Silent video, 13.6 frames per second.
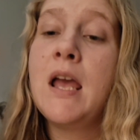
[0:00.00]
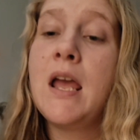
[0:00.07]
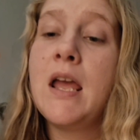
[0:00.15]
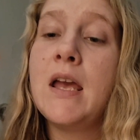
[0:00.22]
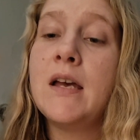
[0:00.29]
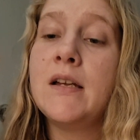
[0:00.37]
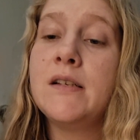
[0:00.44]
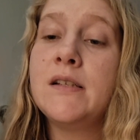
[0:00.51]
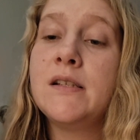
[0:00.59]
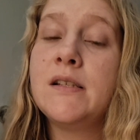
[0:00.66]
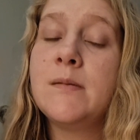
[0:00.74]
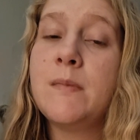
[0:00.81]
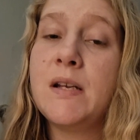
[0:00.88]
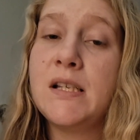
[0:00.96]
and
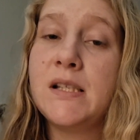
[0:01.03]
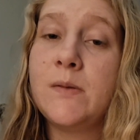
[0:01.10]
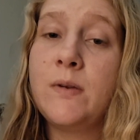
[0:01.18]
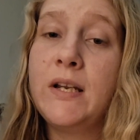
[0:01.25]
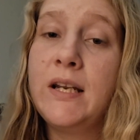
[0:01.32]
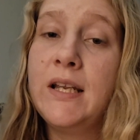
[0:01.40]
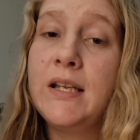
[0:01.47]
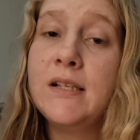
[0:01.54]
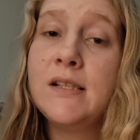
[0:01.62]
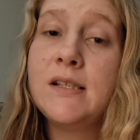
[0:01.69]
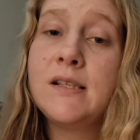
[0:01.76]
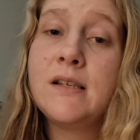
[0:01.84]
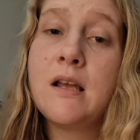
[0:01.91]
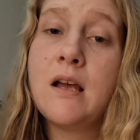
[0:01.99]
my
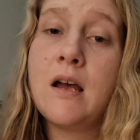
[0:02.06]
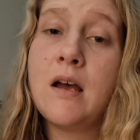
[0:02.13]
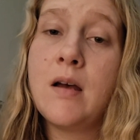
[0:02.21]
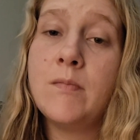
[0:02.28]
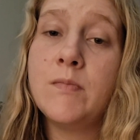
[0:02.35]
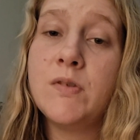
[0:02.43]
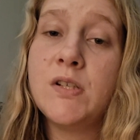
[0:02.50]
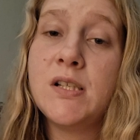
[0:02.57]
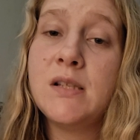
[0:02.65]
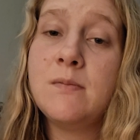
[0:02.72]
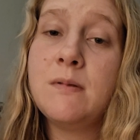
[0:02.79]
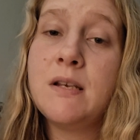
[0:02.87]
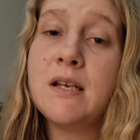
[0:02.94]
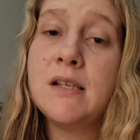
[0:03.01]
sweeties,
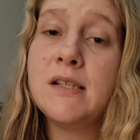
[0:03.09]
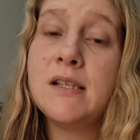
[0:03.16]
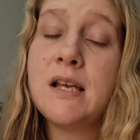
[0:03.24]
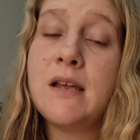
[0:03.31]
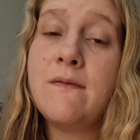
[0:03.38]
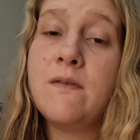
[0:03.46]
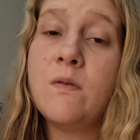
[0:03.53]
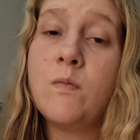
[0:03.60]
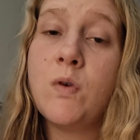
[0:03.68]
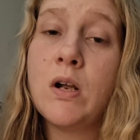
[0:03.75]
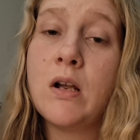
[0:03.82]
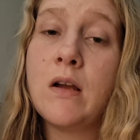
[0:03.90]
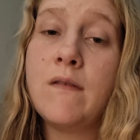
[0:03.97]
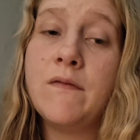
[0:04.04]
just because I feel more
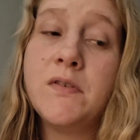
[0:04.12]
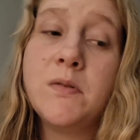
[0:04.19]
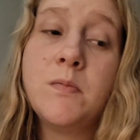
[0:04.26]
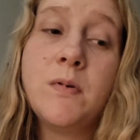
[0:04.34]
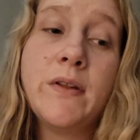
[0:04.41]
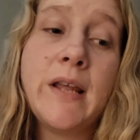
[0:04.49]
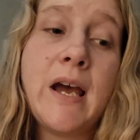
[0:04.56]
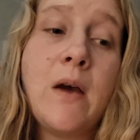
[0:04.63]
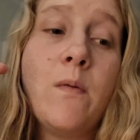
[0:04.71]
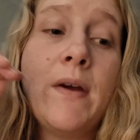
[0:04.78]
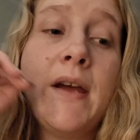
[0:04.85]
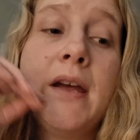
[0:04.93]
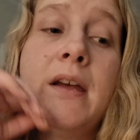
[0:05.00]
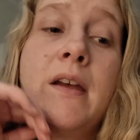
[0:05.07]
comfortable that
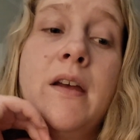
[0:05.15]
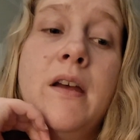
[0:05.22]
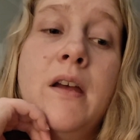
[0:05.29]
way.